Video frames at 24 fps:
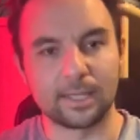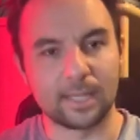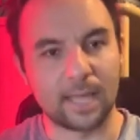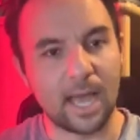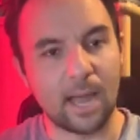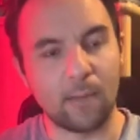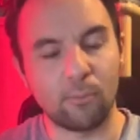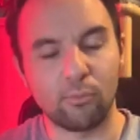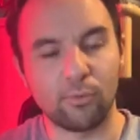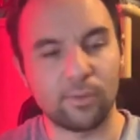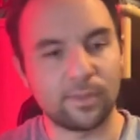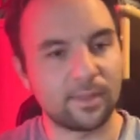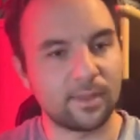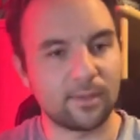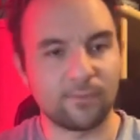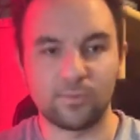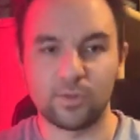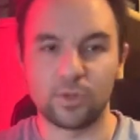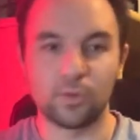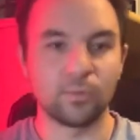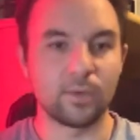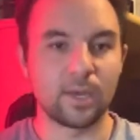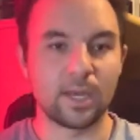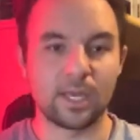Labyrinth and
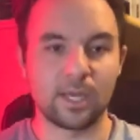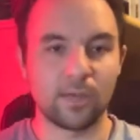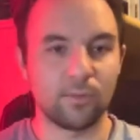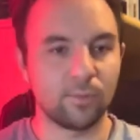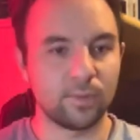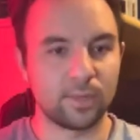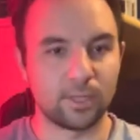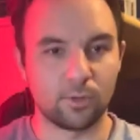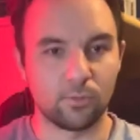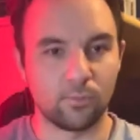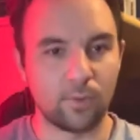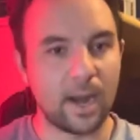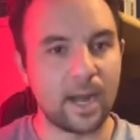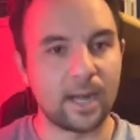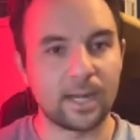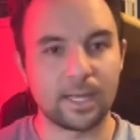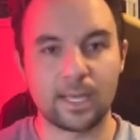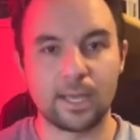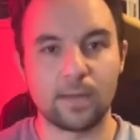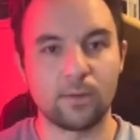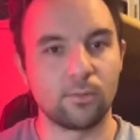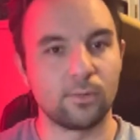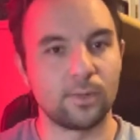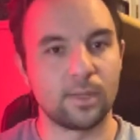you get hit with an
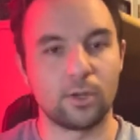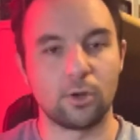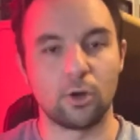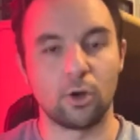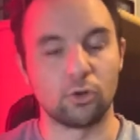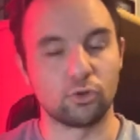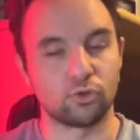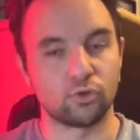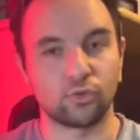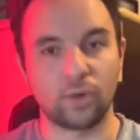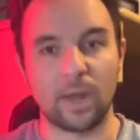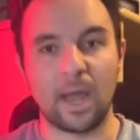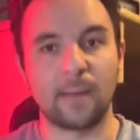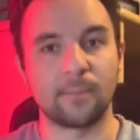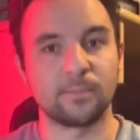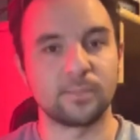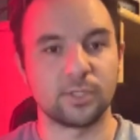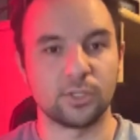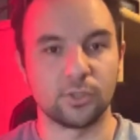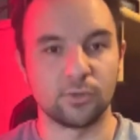Eradicator and they call traps,